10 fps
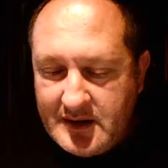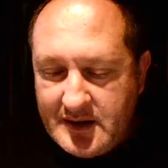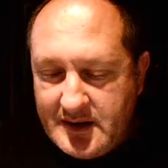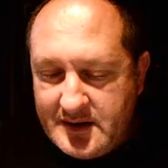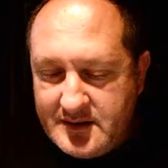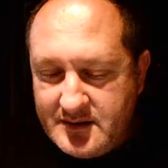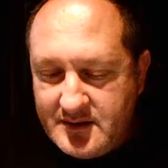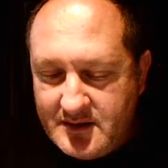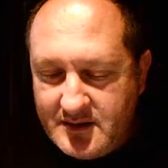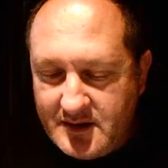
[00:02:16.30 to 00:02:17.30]

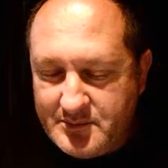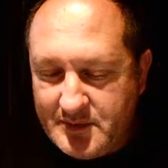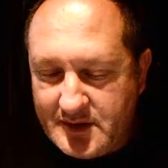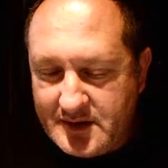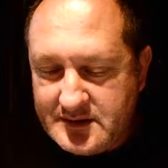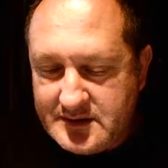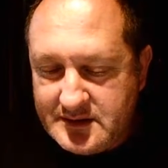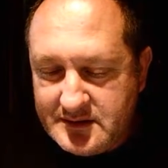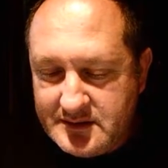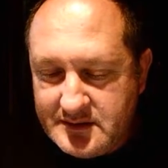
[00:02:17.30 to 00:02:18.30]
And hi,
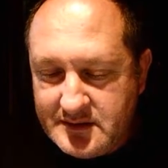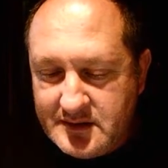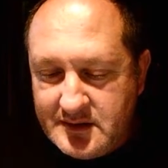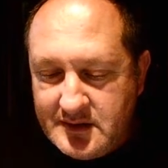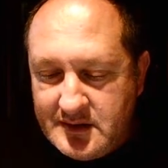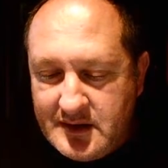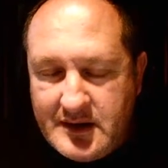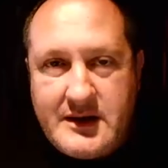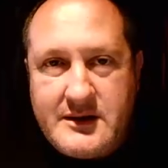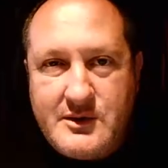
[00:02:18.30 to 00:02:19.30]
Barent.
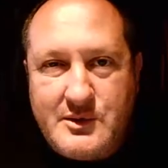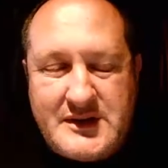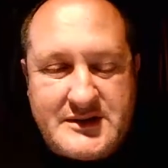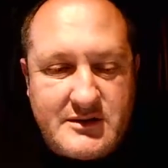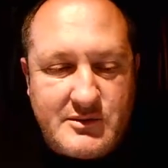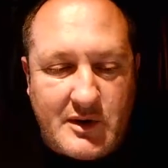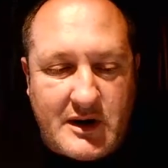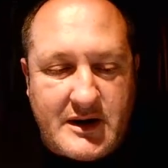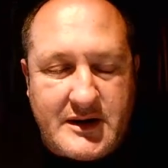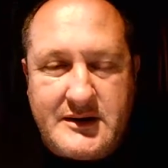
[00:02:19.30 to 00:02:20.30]
And the reason
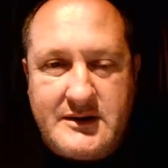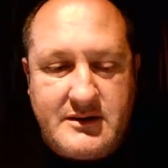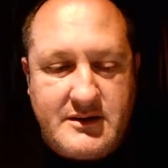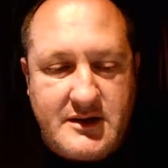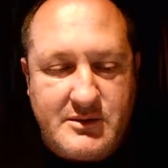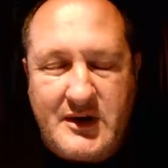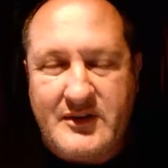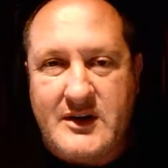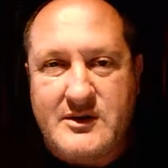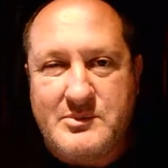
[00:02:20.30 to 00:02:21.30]
why there we
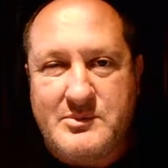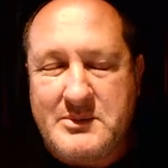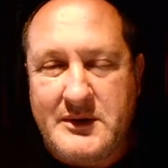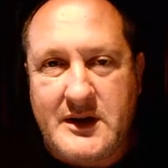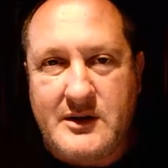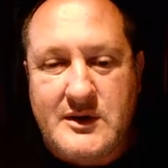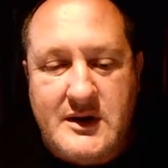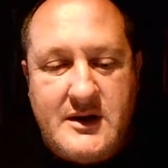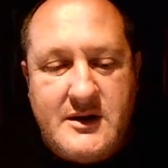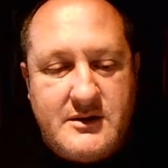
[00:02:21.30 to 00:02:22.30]
have 100 people now,
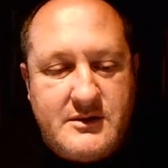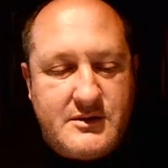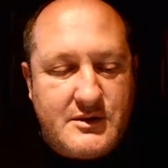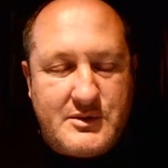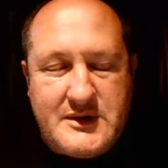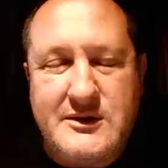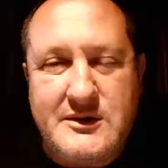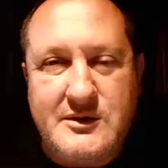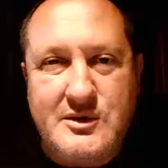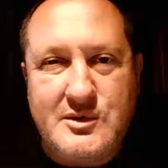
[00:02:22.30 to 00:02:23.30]
the reason
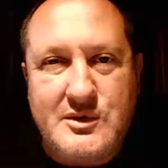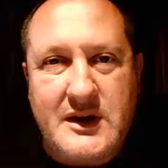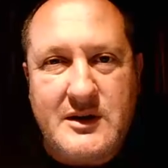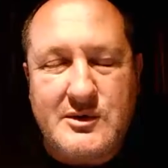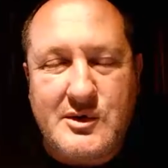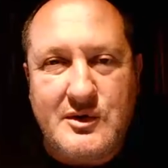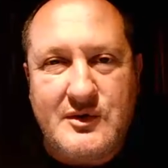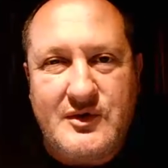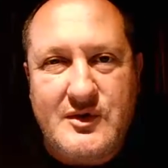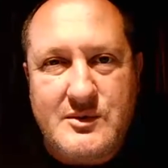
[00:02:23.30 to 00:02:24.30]
you cannot
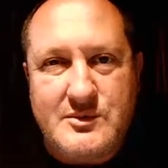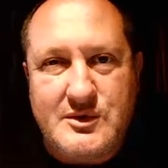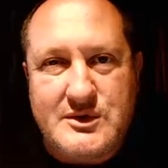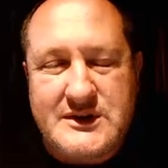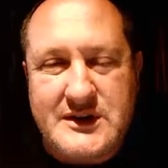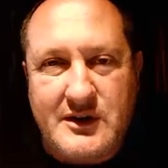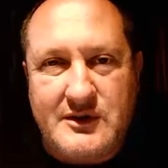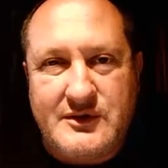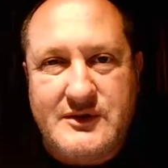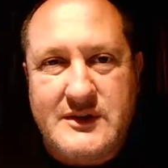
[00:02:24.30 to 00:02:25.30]
confirm
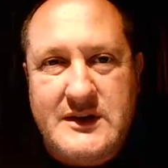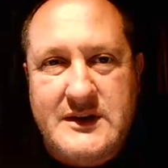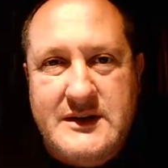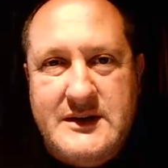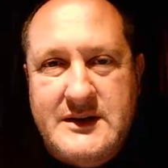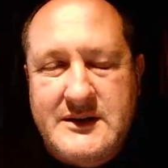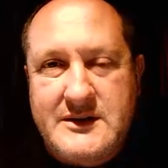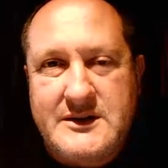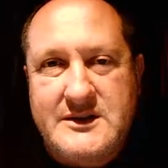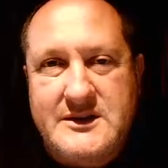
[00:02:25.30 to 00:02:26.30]
yourself
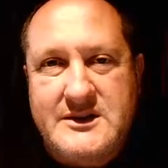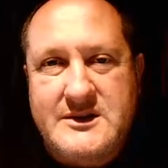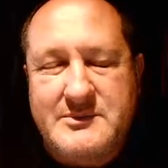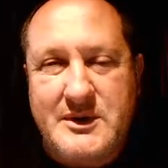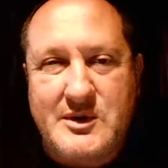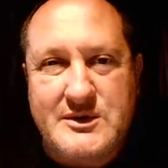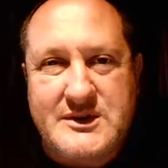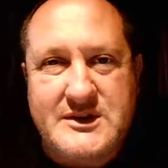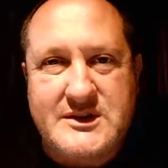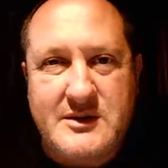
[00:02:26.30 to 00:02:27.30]
is because
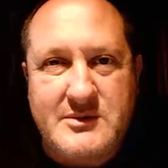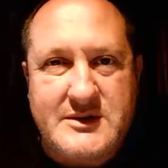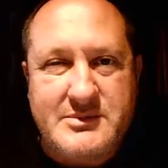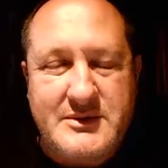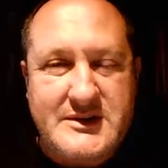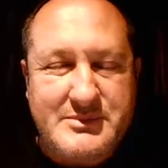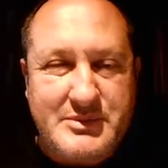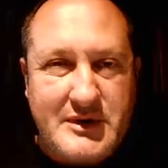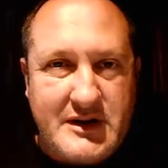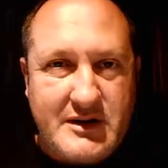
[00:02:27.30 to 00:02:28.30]
there's so much being
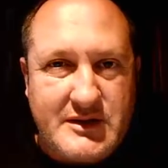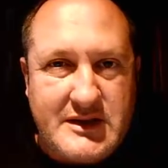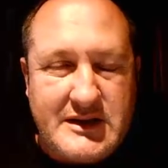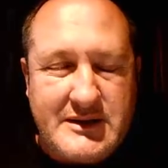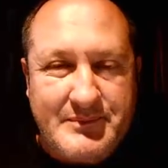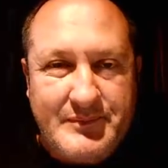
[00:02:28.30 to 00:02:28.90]
spread out there